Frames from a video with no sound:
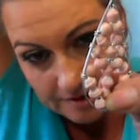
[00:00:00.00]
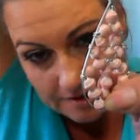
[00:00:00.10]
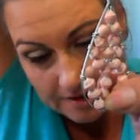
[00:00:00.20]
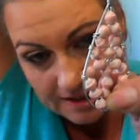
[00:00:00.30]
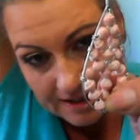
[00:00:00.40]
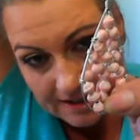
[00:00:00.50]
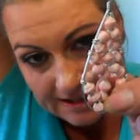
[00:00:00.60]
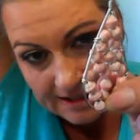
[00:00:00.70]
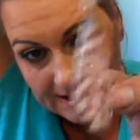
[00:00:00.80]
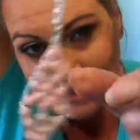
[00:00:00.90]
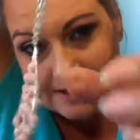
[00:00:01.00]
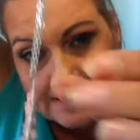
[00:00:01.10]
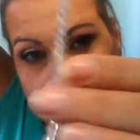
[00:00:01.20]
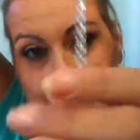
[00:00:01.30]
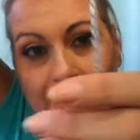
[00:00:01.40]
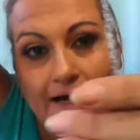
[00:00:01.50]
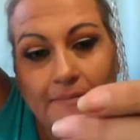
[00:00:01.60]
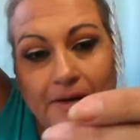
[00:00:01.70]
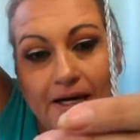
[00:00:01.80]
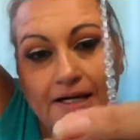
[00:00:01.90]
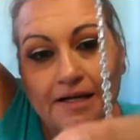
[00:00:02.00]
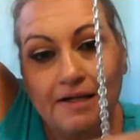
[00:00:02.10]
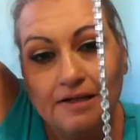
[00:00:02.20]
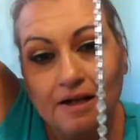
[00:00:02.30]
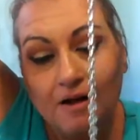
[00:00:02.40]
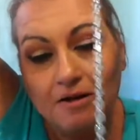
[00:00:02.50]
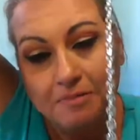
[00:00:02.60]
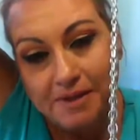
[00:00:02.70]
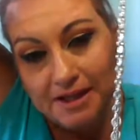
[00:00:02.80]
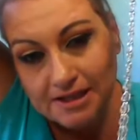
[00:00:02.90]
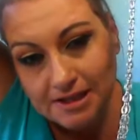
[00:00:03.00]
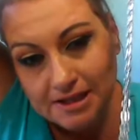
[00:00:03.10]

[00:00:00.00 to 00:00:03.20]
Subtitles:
It is handmade, all the beads.